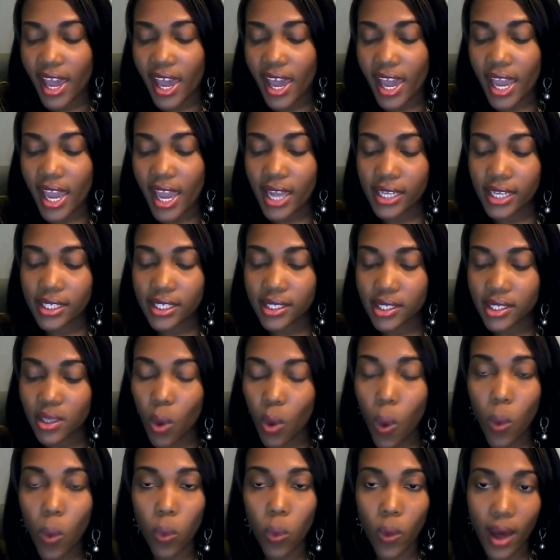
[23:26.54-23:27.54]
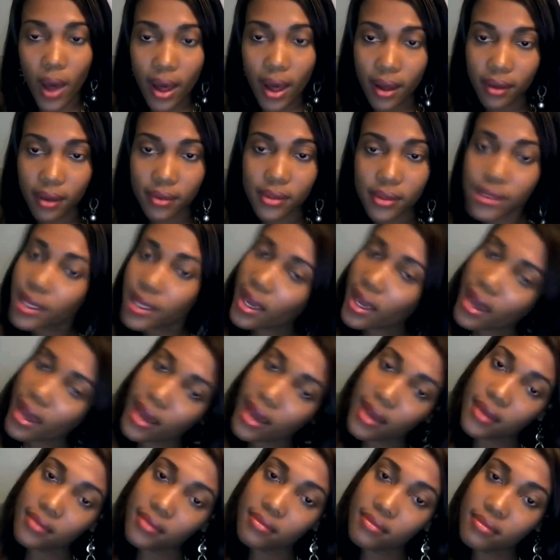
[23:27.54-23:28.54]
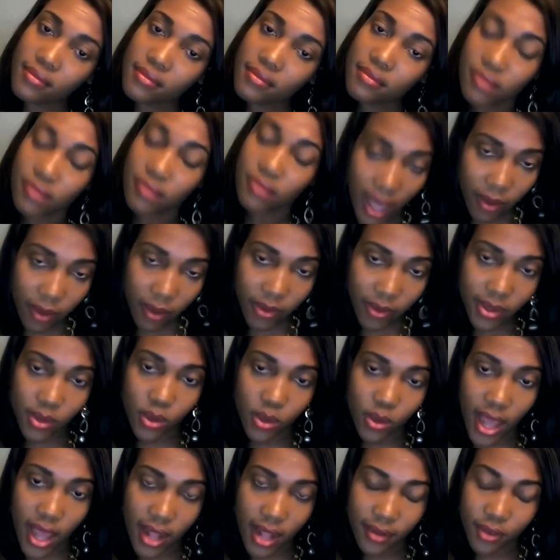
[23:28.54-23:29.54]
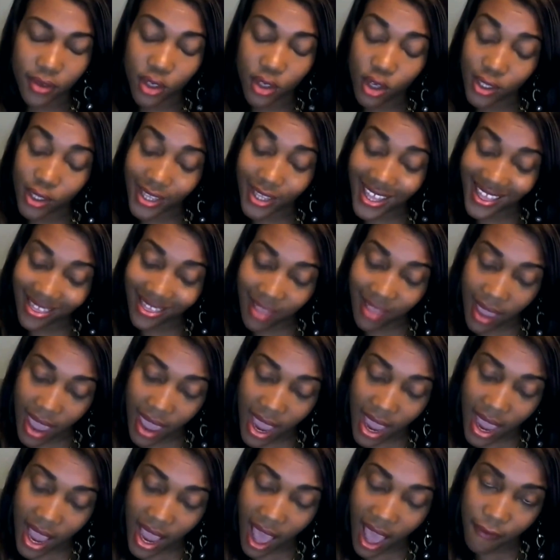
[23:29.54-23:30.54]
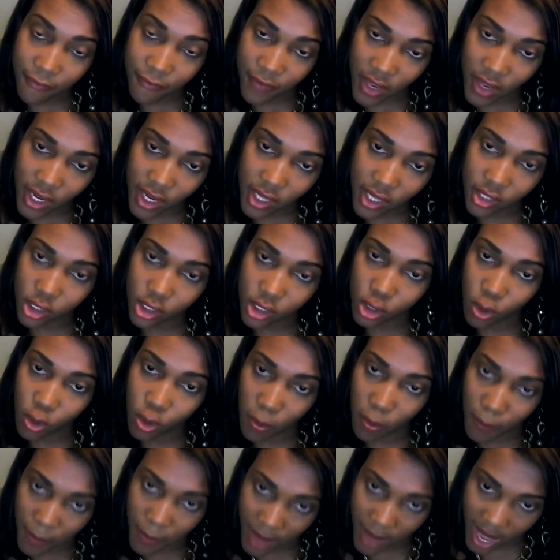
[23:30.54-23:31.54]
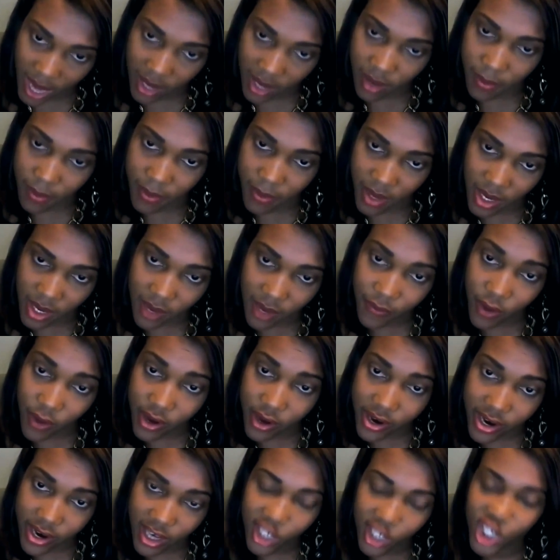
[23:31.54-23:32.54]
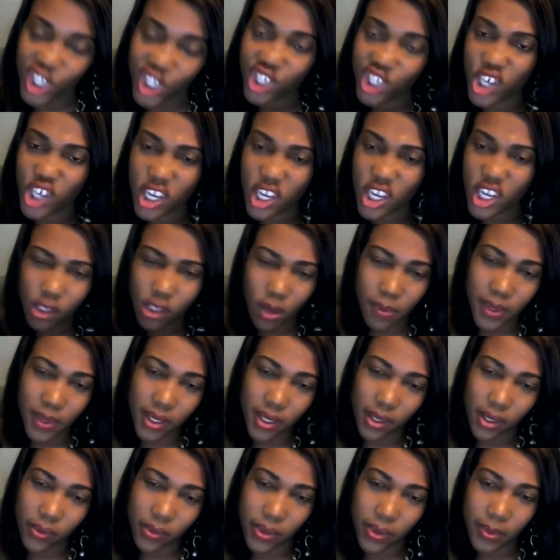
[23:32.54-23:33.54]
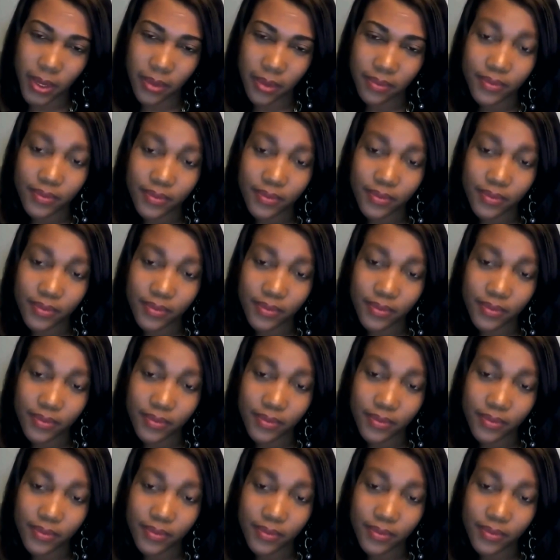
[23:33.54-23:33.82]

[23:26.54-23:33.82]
And he said, oh wow, okay, I will do that. The day I finished to pay the money for her, she changed completely with me.